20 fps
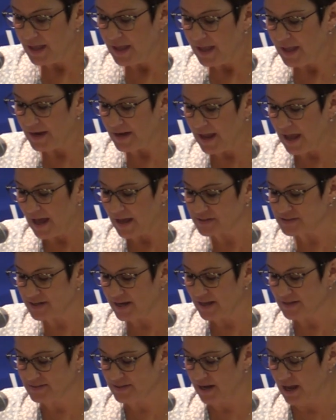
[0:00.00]
and
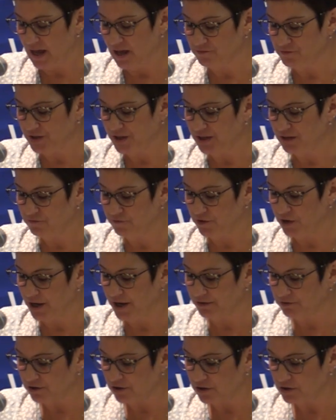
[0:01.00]
acted as an advocate for
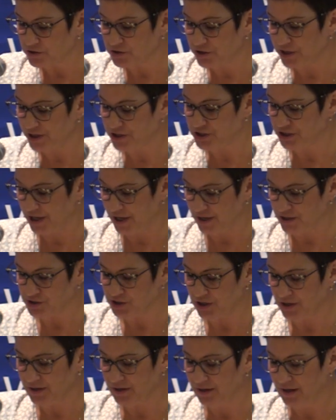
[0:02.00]
agriculture
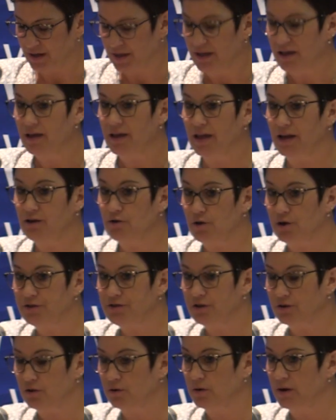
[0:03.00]
education in
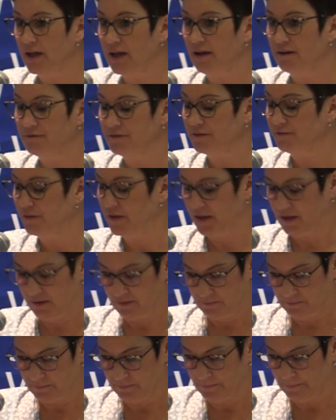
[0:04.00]
North Dakota
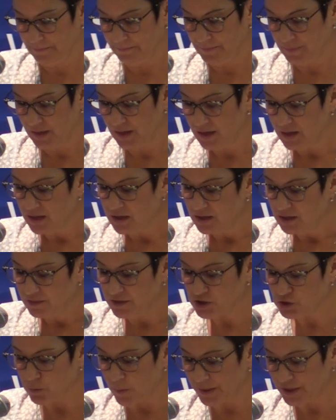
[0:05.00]
FFA.
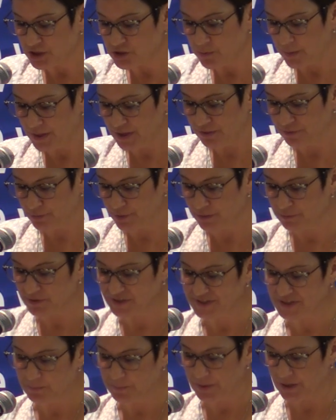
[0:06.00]
The 2023
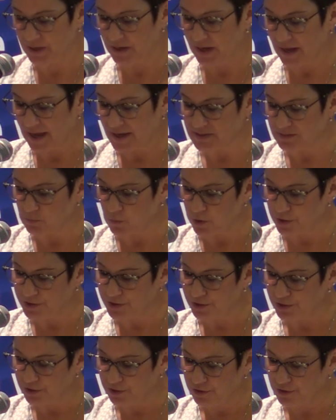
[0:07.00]
recipient has more
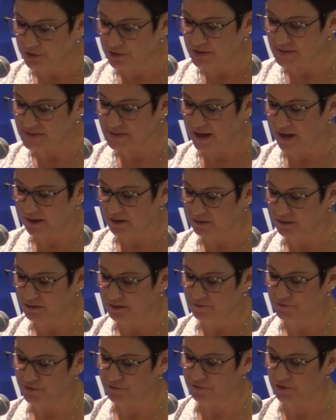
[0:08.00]
than earned the
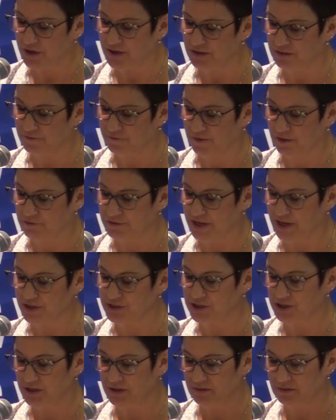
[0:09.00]
title of the Friend of the
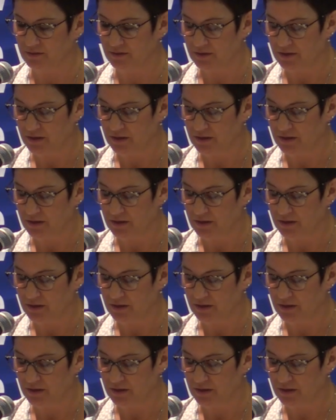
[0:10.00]
Foundation.